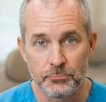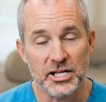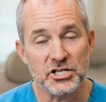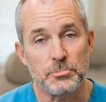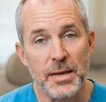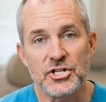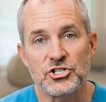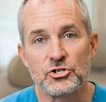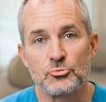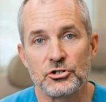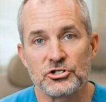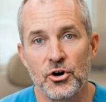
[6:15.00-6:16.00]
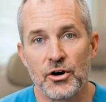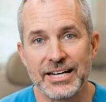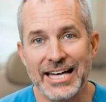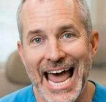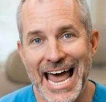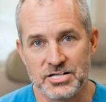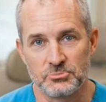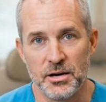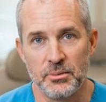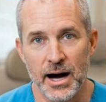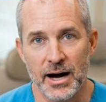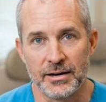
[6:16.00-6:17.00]
because patients were starting to ask
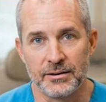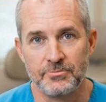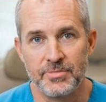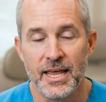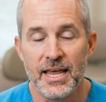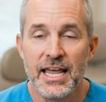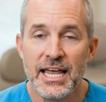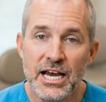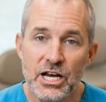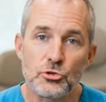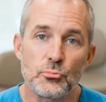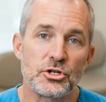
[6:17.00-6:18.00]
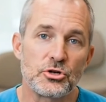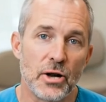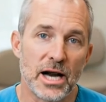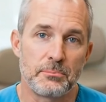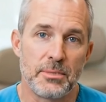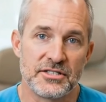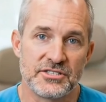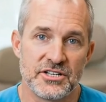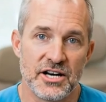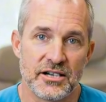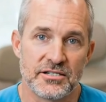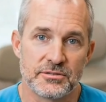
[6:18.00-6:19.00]
me about it. Here's what Direct
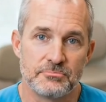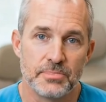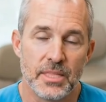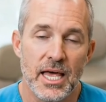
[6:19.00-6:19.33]
Meds does.